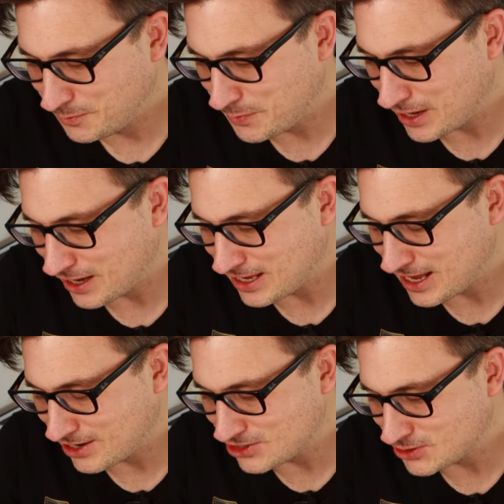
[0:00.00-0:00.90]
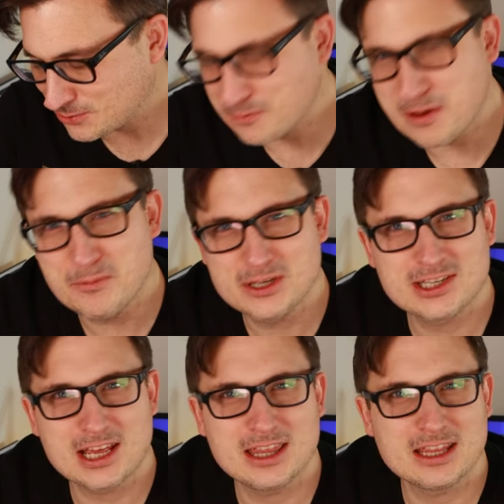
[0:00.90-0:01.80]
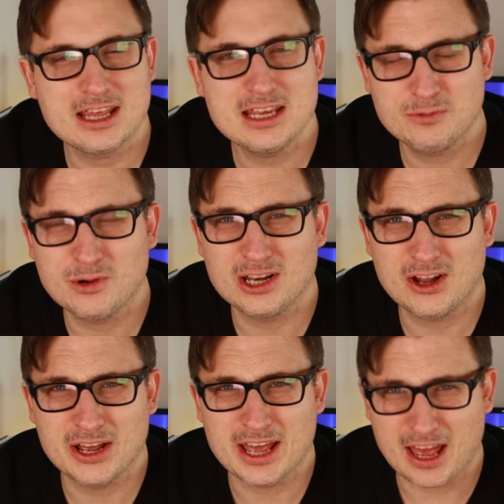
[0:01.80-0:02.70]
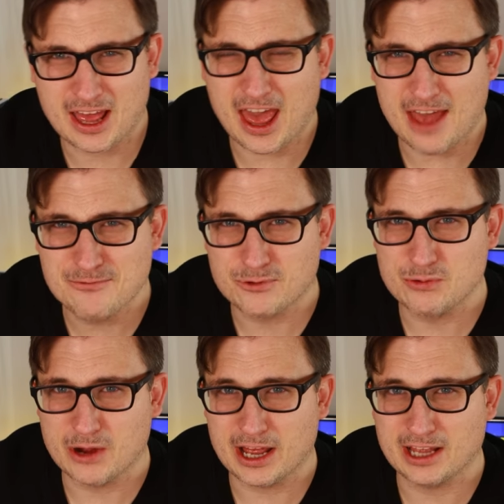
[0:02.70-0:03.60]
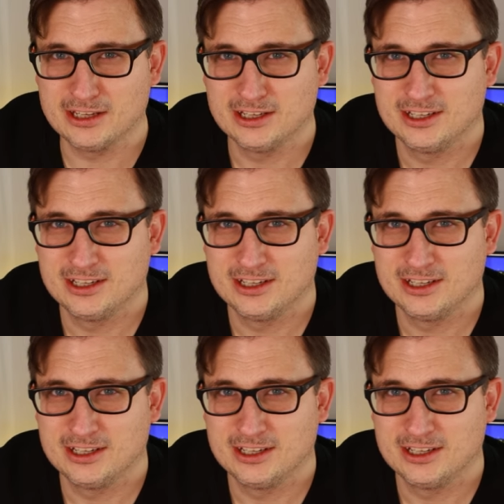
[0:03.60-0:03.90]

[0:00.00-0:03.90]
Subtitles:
But yeah, I just remember seeing these were like everywhere.